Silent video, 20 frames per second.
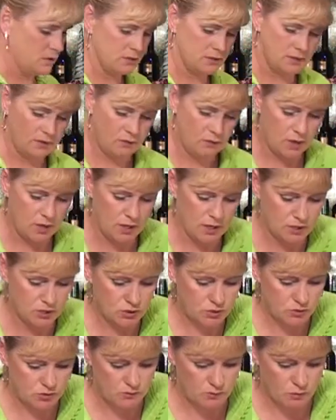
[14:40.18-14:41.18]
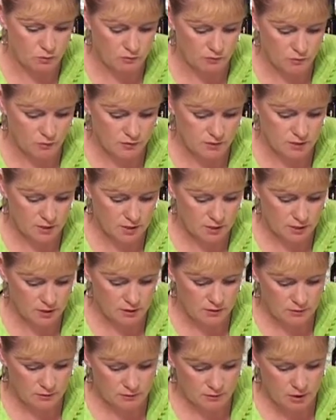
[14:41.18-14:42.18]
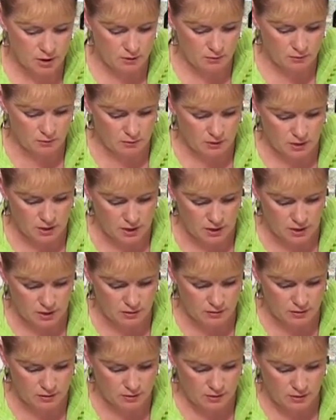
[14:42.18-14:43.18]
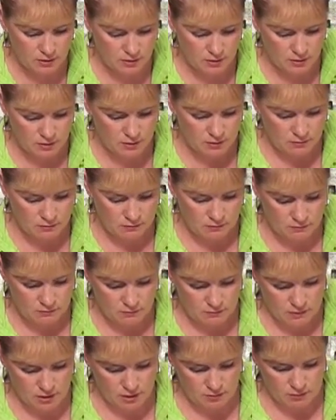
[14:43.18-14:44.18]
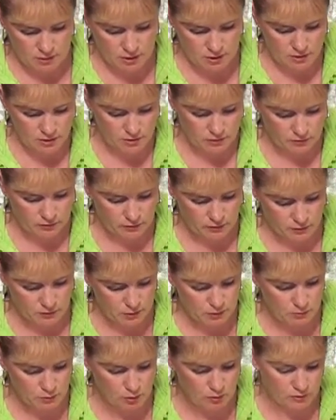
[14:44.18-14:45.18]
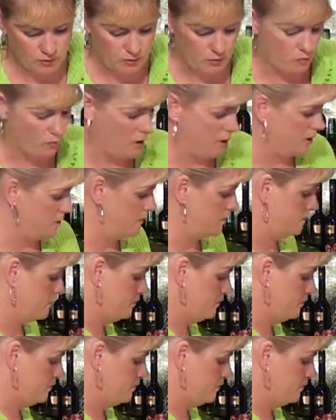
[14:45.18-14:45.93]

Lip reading: See if we can get 2 spoonfuls in here. Probably not. Maybe a little bit more than 1.